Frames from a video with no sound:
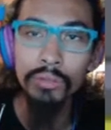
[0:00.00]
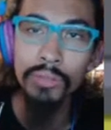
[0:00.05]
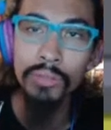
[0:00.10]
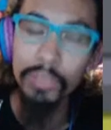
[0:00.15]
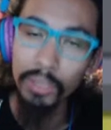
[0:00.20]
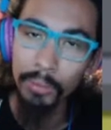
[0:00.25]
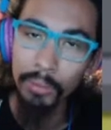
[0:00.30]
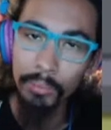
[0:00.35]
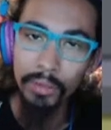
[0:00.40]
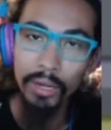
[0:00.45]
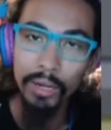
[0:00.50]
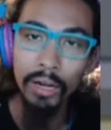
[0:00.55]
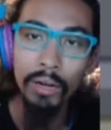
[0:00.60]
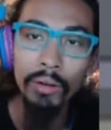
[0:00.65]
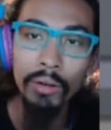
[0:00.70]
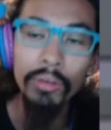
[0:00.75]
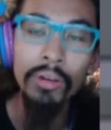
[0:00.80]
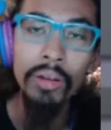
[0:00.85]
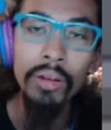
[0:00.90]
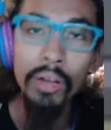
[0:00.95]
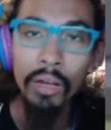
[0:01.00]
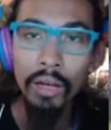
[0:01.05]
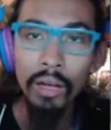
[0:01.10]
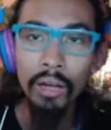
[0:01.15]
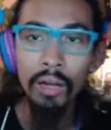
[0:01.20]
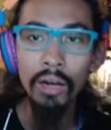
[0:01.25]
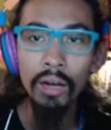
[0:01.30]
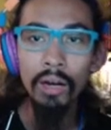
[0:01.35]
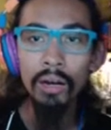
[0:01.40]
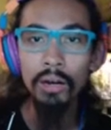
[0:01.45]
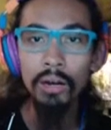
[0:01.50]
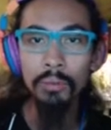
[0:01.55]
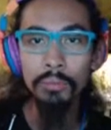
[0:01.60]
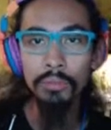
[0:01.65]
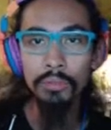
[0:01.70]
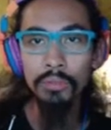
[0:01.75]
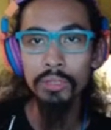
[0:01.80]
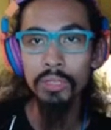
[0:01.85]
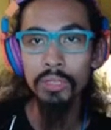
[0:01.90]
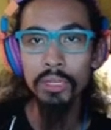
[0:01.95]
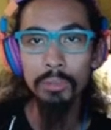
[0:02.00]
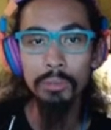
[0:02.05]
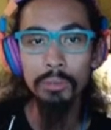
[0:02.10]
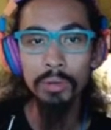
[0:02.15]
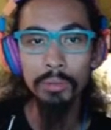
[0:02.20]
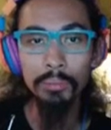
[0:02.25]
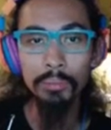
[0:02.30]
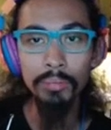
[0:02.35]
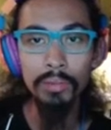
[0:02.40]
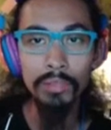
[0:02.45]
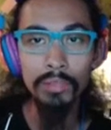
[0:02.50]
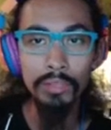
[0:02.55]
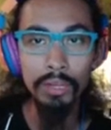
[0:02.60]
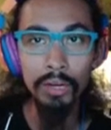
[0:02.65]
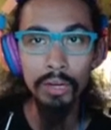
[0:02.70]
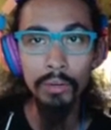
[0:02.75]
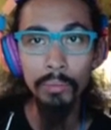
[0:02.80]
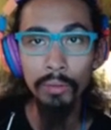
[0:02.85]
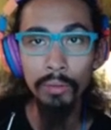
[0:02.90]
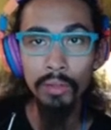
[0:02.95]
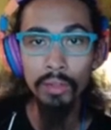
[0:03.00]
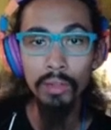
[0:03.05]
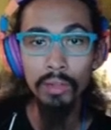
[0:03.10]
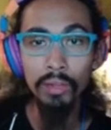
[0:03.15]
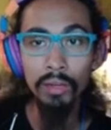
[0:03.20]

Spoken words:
Check me out, so you keep up on track with